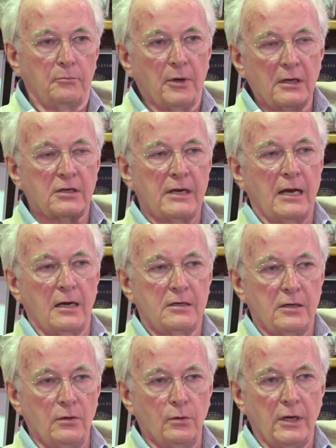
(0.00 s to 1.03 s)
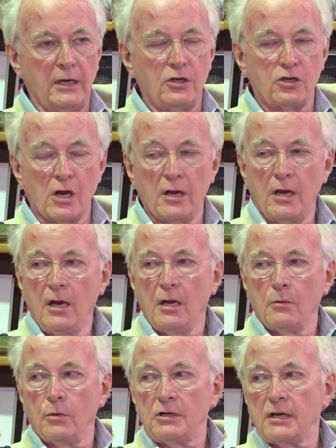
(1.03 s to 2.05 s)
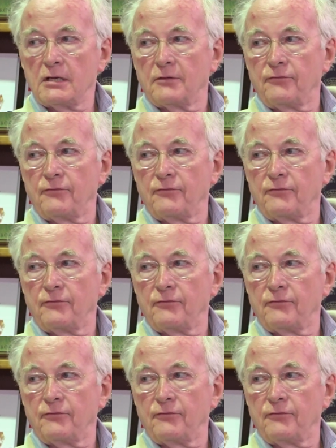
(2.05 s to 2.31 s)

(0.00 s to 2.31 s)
personality or nature which has